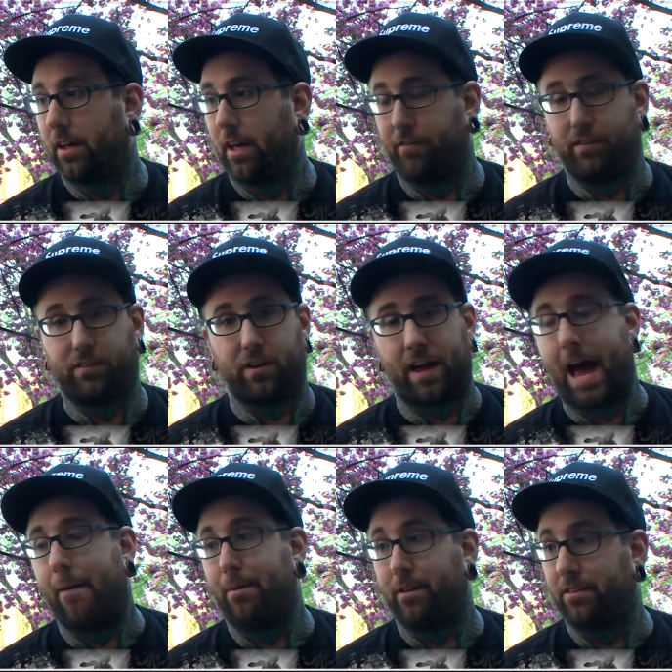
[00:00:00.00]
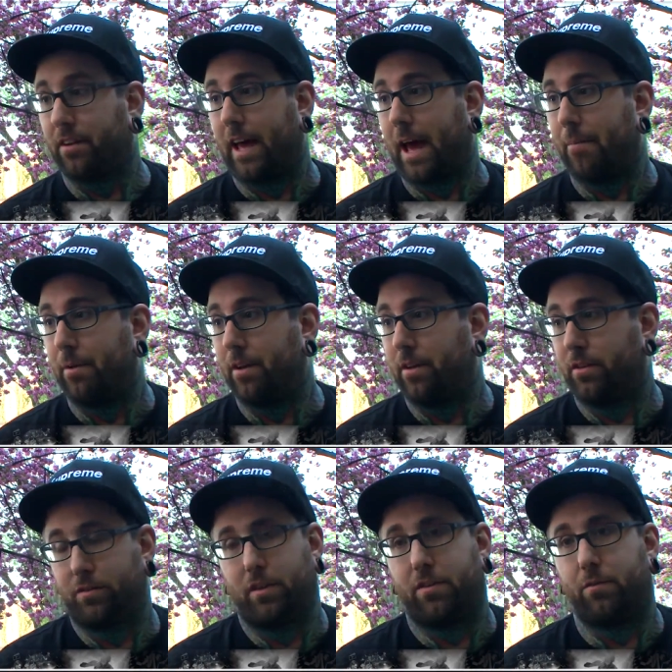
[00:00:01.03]
If it's gonna happen, it's gonna happen, and
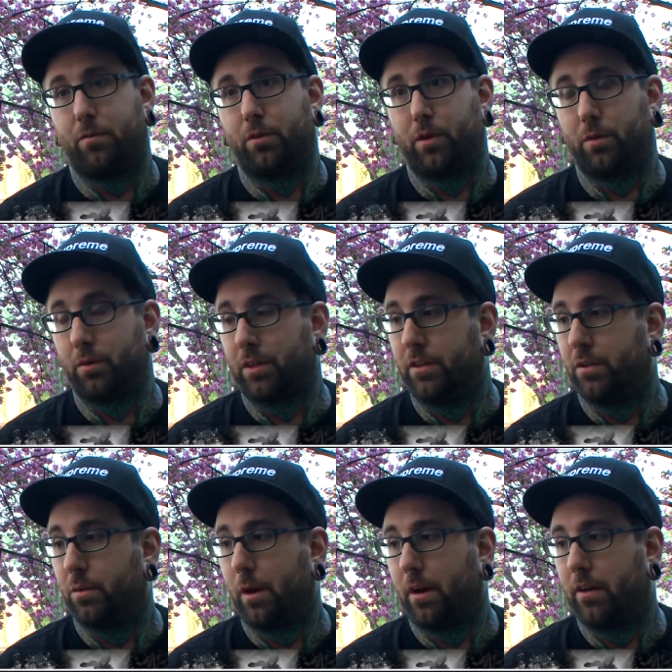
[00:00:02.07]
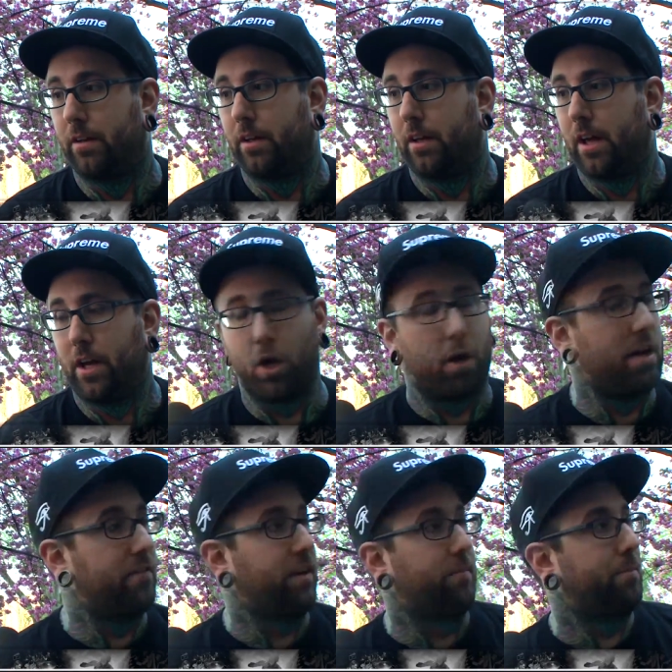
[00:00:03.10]
there's nothing you can really do about it. You know,
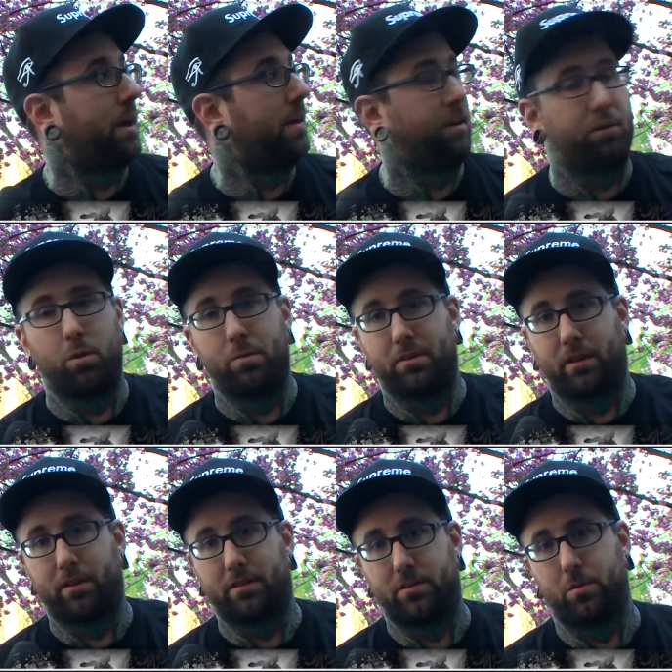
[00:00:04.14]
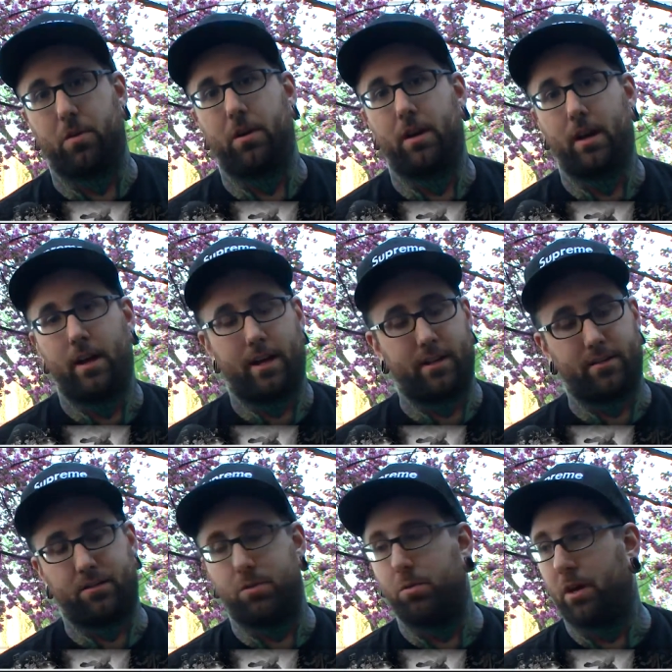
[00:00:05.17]
even Impending Doom is on this tour, and
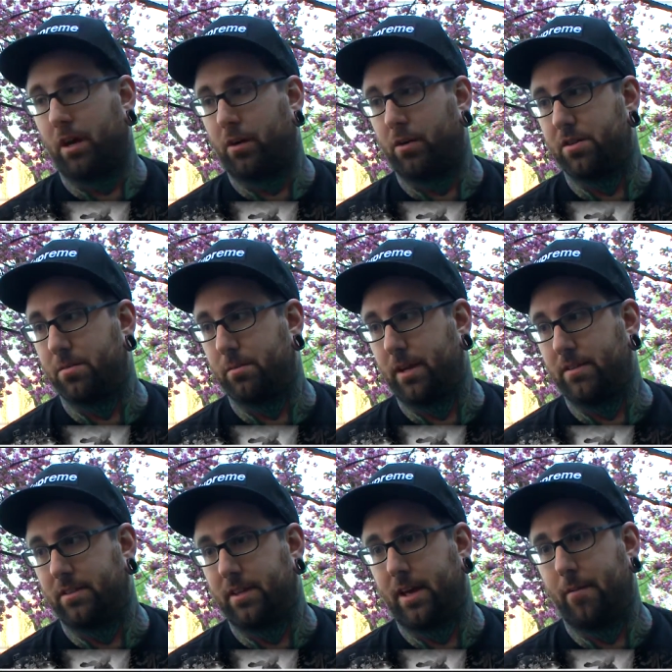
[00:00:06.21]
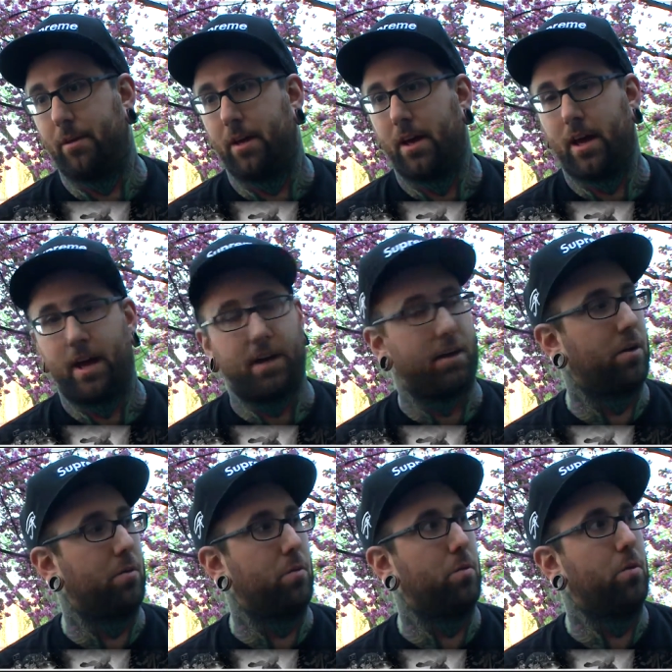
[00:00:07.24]
it's 2 non-Christian bands and them, and you
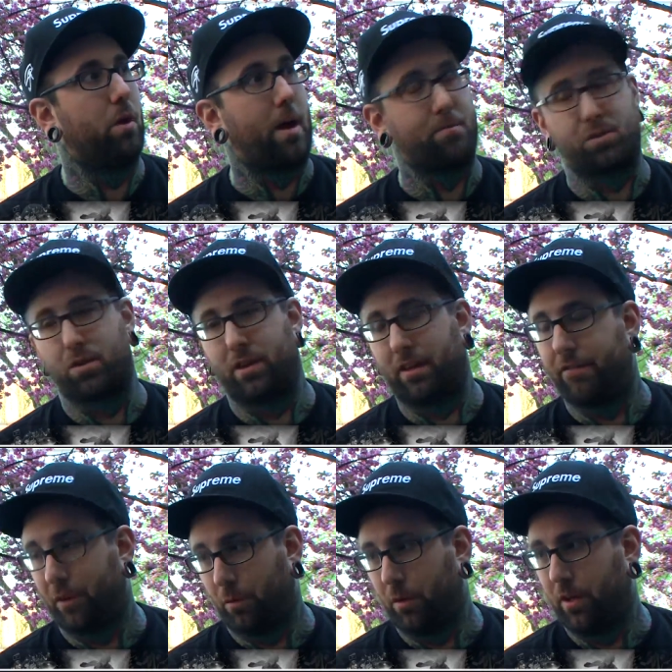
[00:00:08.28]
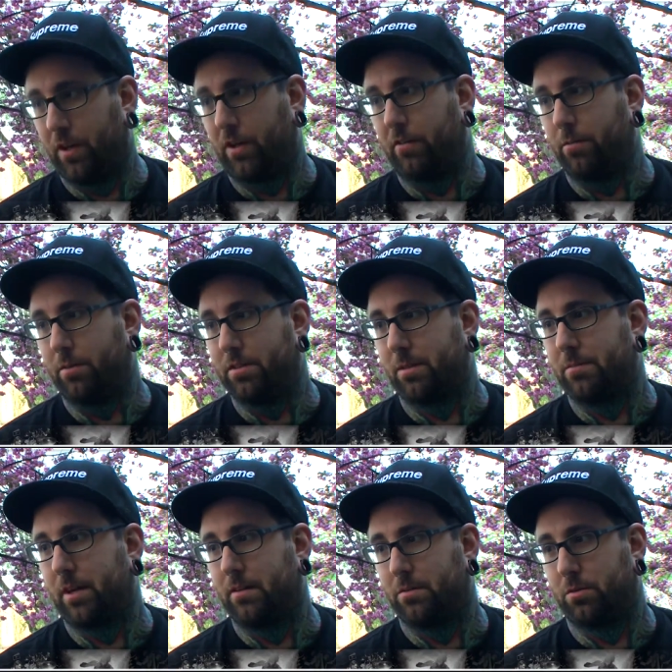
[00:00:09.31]
know, I'm sure they feel really uncomfortable
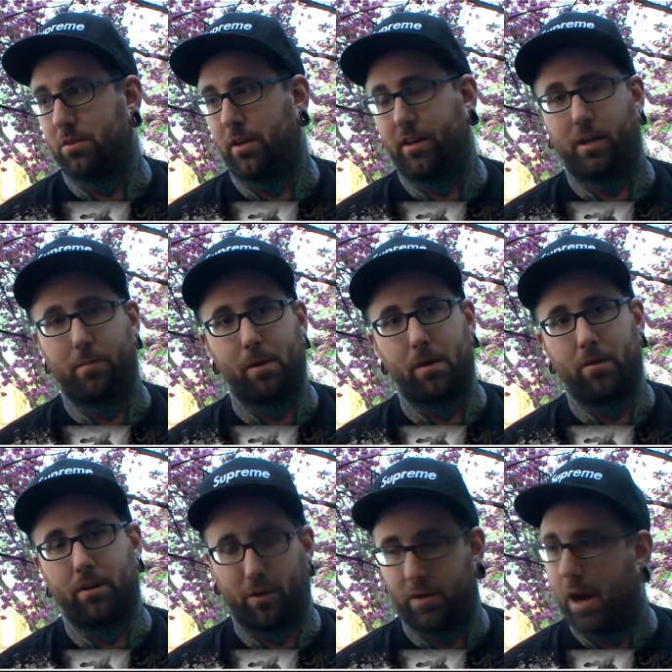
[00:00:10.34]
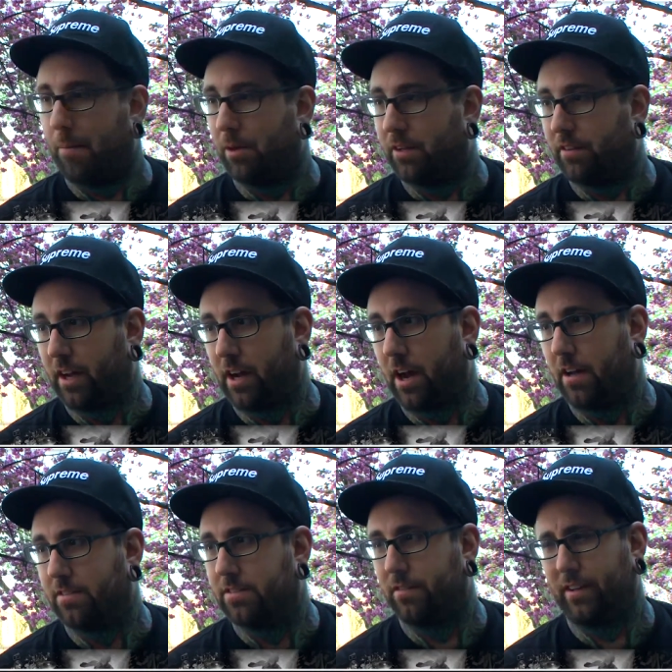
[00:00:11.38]
sometimes. We're talking about, you know, not believing in God
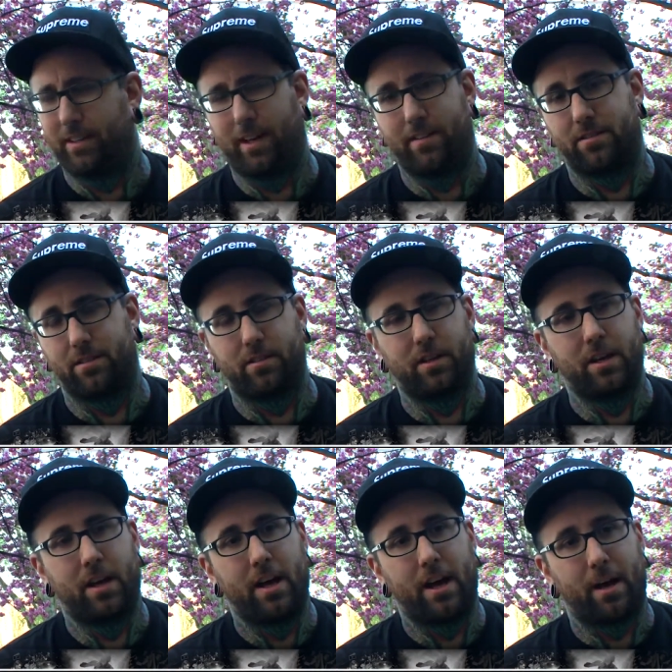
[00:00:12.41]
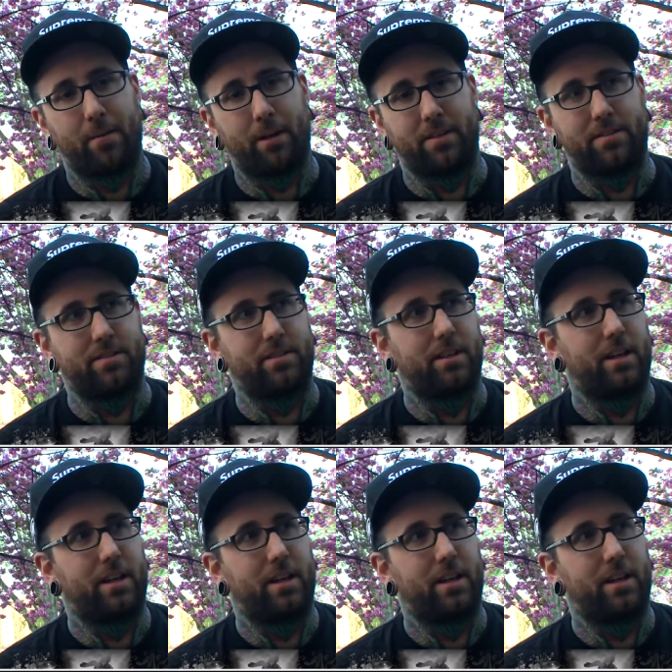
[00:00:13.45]
and stuff like that. So, I mean, it's